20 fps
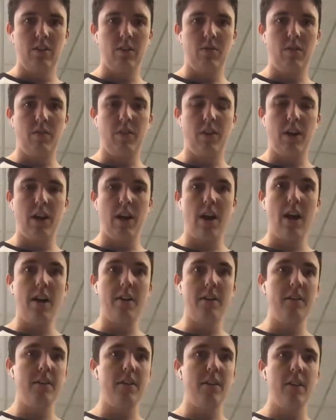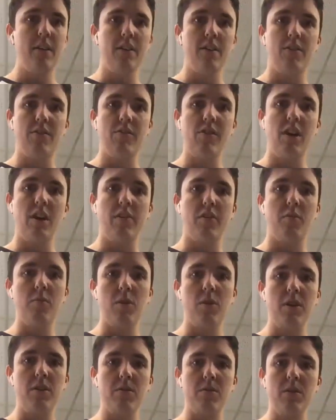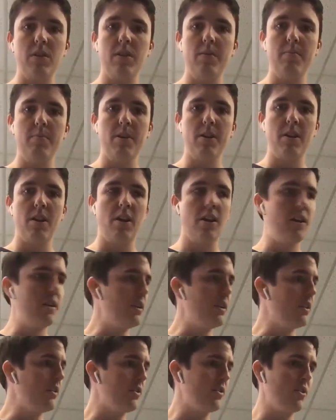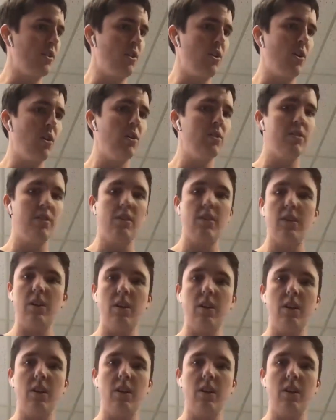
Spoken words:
So we've got the software to run the MinION installed